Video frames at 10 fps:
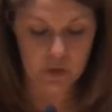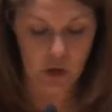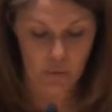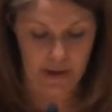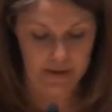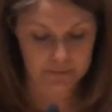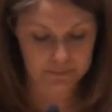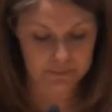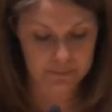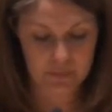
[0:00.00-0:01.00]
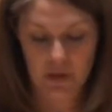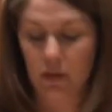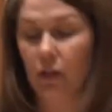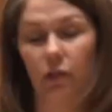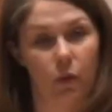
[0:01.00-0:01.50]
Okay,
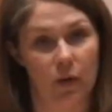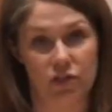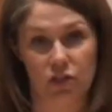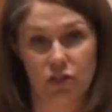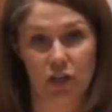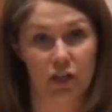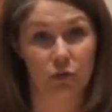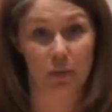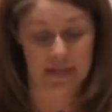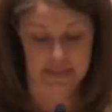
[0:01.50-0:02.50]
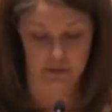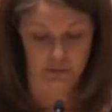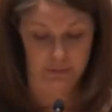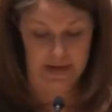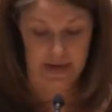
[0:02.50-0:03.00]
The questions started racing
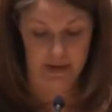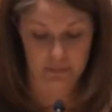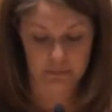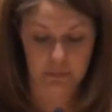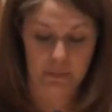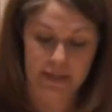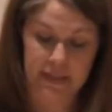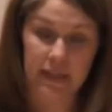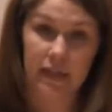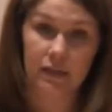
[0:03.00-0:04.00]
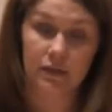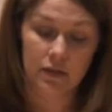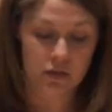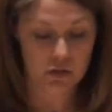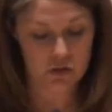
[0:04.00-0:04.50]
through my head. Bus ticket,
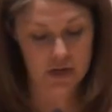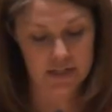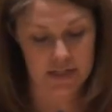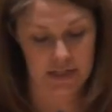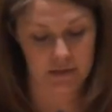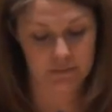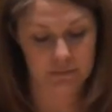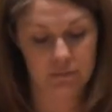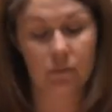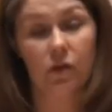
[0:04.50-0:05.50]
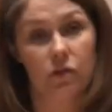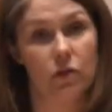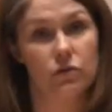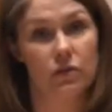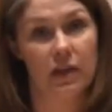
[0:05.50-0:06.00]
train ticket.
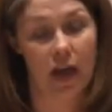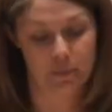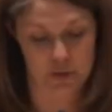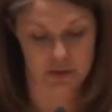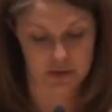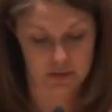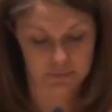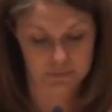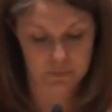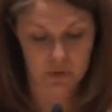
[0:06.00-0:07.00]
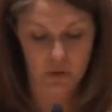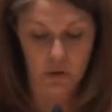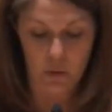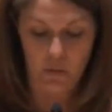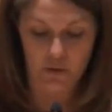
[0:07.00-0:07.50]
Those are the options.
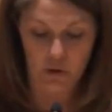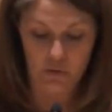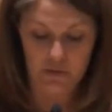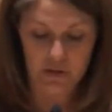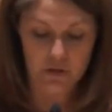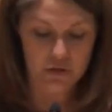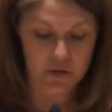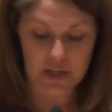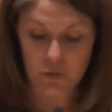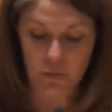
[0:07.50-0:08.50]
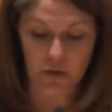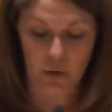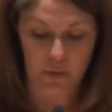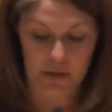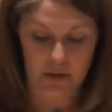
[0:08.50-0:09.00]
With COVID, trains weren't
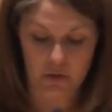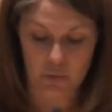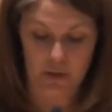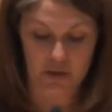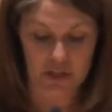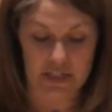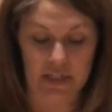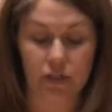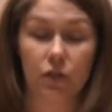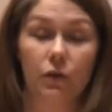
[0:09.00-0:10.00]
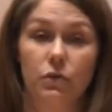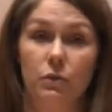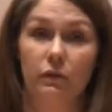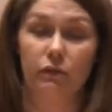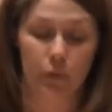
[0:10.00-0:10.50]
going to where she needed to go to
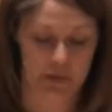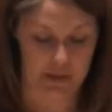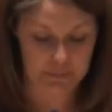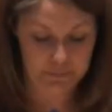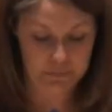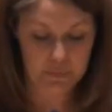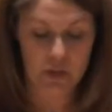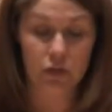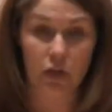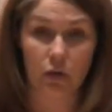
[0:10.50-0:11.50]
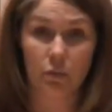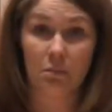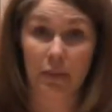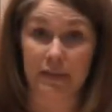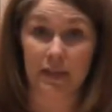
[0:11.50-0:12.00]
in Florida. So,
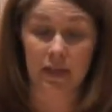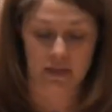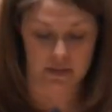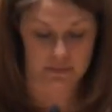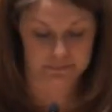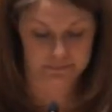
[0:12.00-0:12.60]
bus it is.